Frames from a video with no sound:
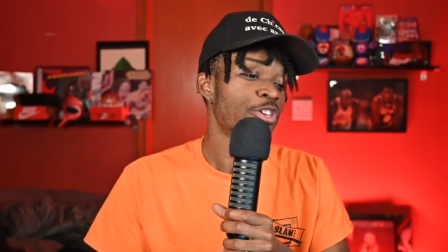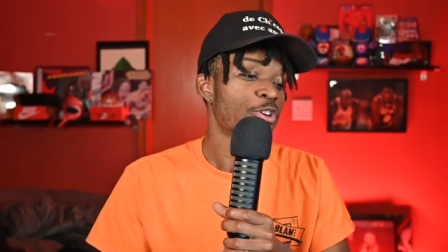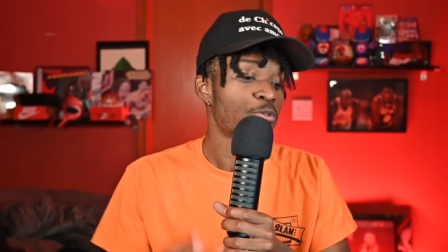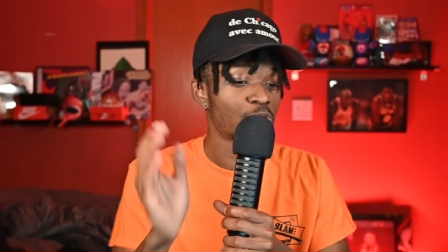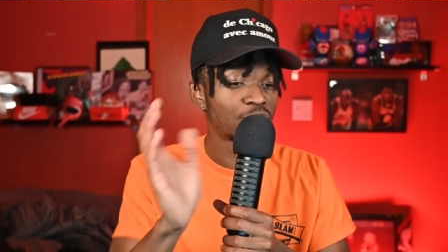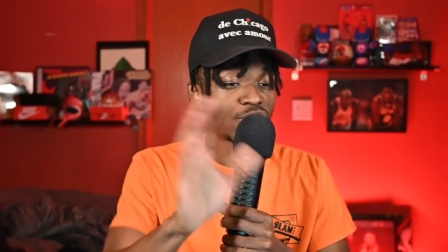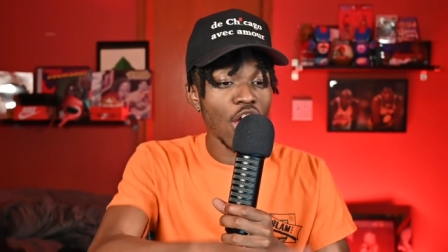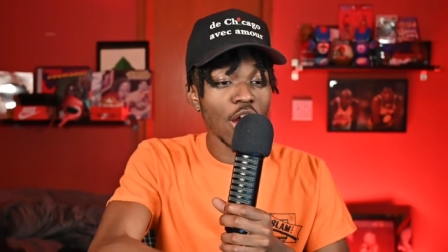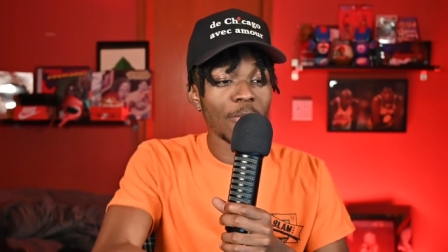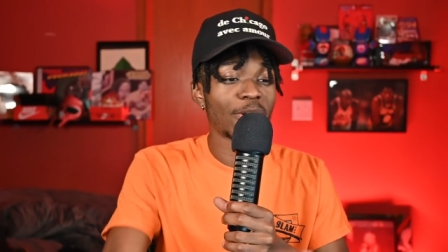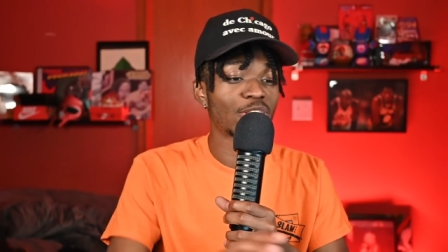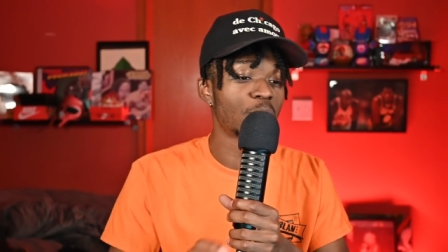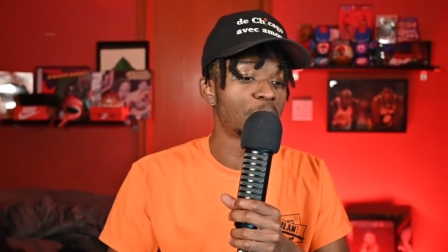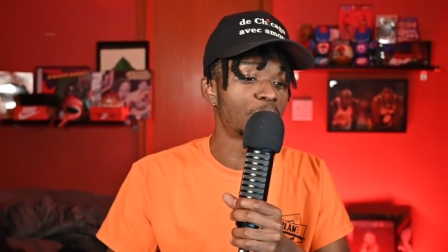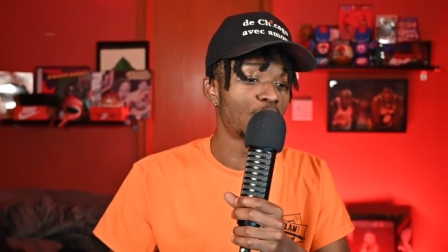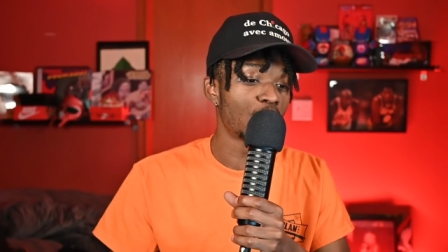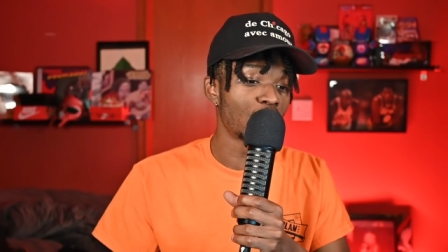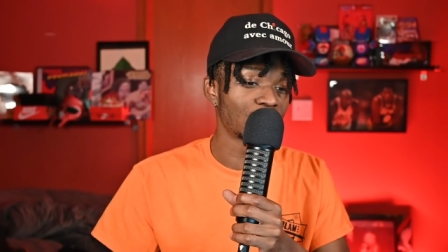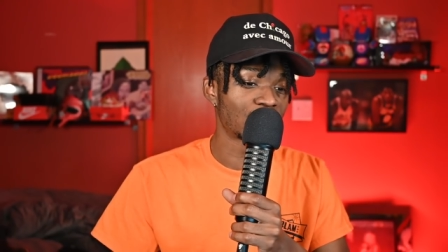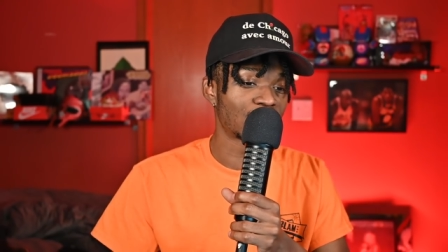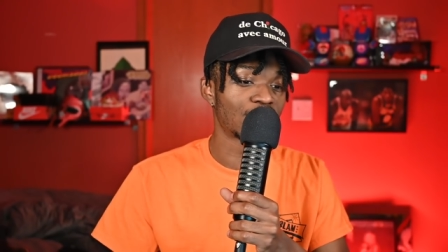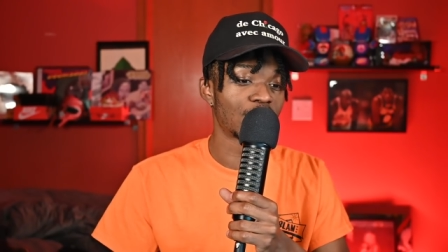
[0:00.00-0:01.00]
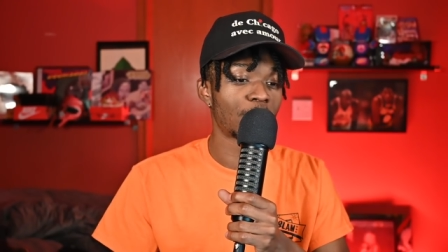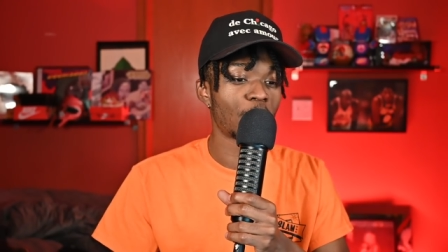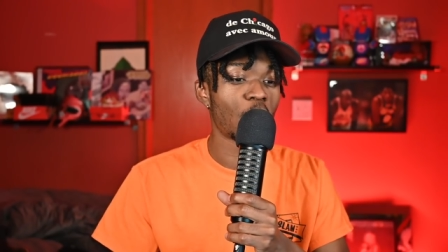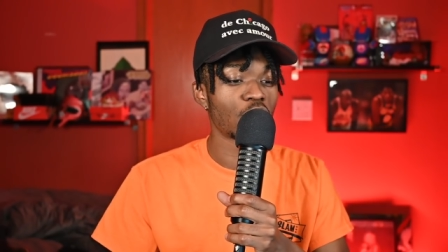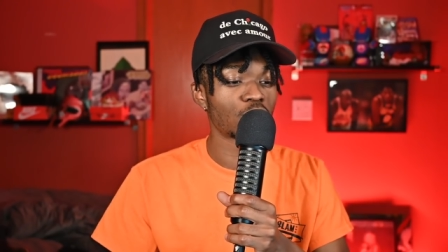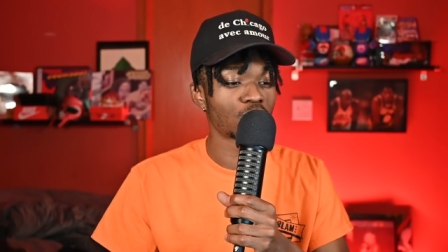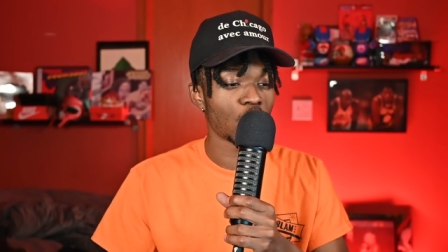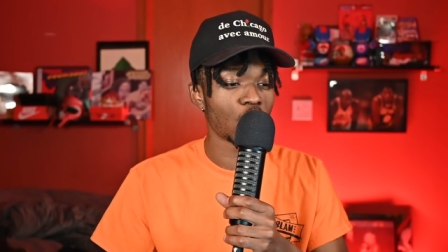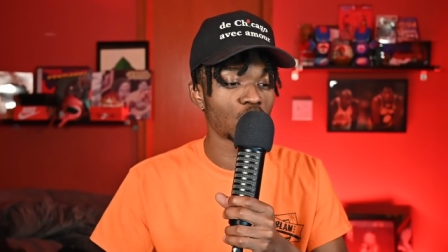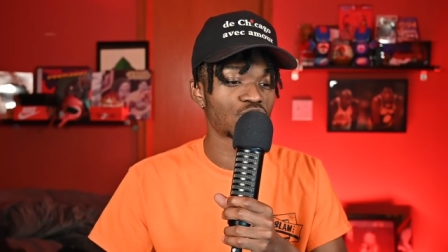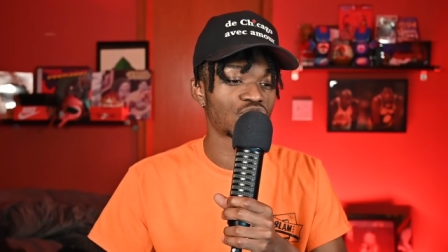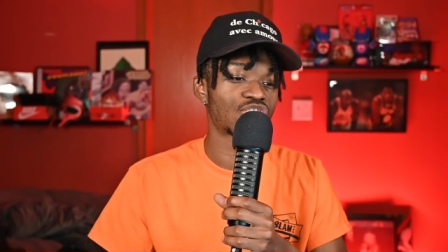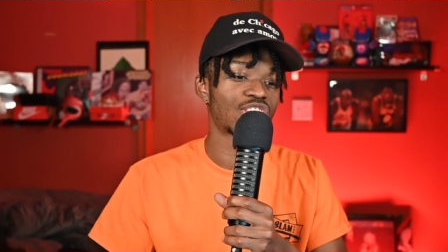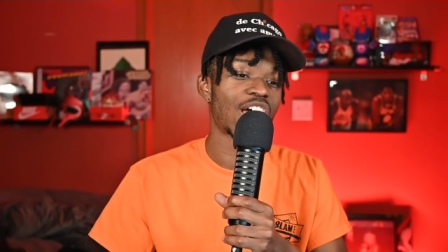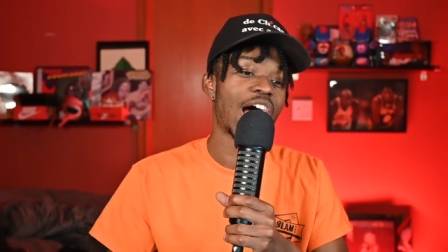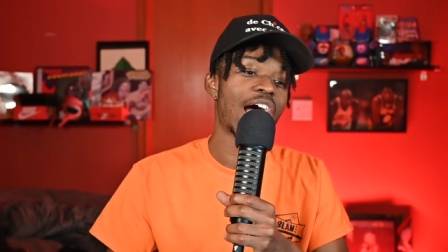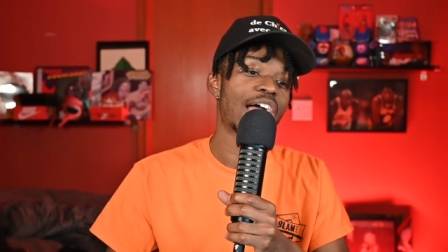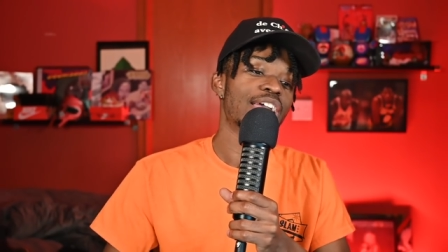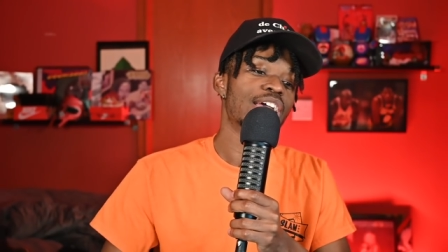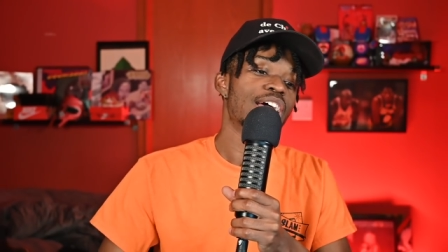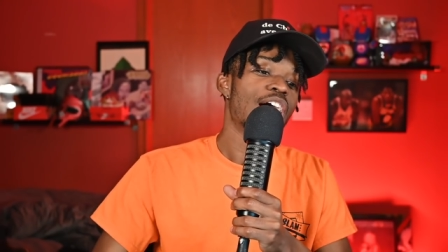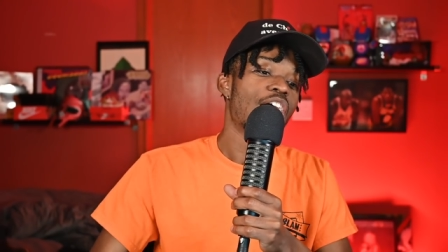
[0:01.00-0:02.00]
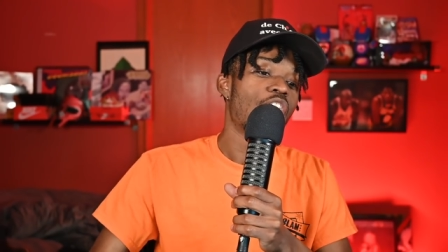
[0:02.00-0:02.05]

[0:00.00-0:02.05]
We talk about the Bulls, DeMar DeRozan shot.